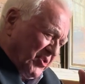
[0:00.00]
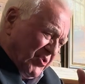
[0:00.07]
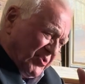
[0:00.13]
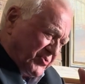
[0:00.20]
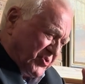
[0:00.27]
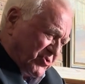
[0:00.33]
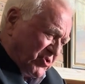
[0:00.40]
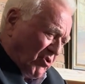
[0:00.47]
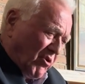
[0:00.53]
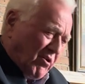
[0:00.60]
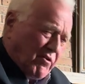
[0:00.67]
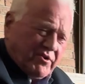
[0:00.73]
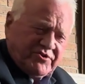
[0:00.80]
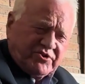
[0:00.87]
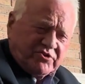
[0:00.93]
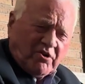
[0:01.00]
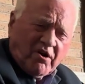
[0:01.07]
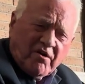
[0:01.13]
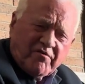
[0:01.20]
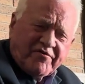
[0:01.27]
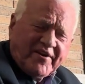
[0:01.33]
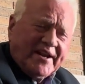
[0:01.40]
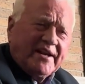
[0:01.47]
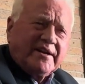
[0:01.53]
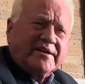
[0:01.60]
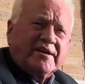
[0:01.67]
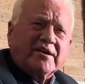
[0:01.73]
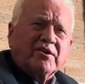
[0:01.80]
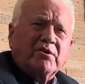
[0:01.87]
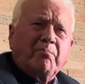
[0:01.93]
not solve
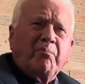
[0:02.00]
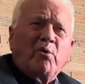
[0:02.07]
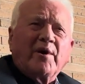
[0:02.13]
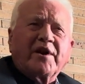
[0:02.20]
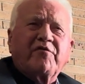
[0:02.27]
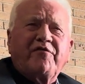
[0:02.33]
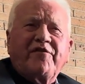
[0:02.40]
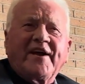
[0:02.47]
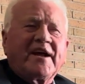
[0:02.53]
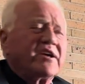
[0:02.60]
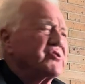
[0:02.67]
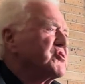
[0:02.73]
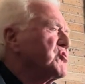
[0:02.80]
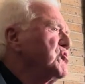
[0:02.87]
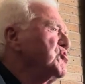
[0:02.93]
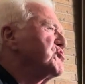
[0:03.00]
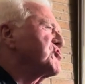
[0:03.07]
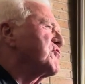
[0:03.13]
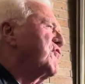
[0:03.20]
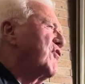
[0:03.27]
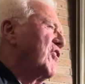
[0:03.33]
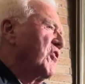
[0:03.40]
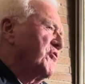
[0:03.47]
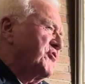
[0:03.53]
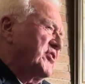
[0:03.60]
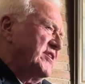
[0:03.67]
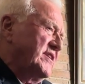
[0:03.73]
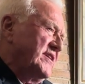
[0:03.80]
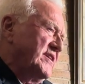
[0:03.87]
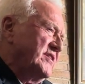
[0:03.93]
anything to point fingers whose fault
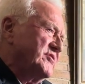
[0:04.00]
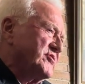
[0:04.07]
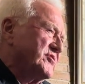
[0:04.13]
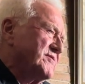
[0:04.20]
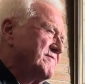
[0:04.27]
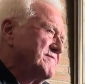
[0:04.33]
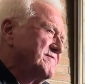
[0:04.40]
it is.